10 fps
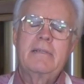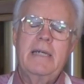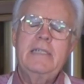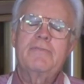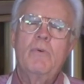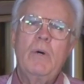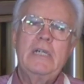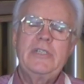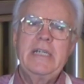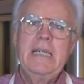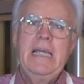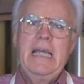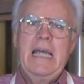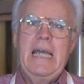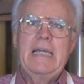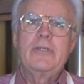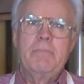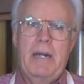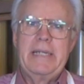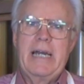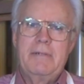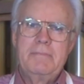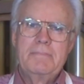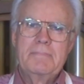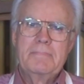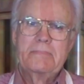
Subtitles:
Thanks for watching, and goodbye now.